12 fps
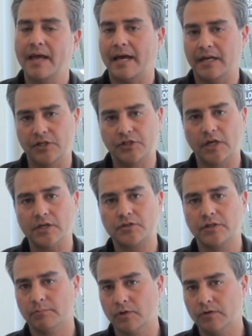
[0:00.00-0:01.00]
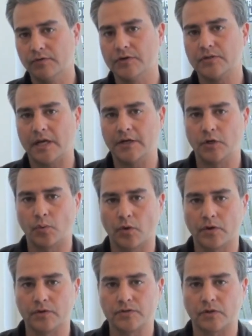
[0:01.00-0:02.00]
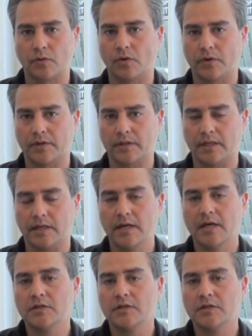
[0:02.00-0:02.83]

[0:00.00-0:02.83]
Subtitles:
and adjust your movers and your workers accordingly.